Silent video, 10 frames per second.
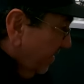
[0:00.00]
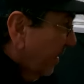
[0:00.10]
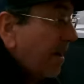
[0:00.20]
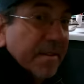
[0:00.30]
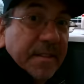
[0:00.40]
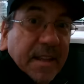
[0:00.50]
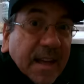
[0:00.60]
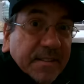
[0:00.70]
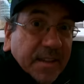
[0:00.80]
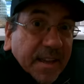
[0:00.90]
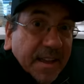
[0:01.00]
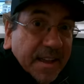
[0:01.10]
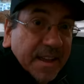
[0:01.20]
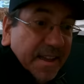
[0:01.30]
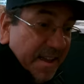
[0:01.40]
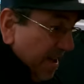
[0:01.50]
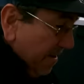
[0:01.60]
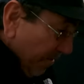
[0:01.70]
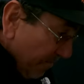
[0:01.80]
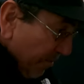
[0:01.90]
having that a
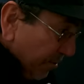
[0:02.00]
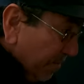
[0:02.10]
converter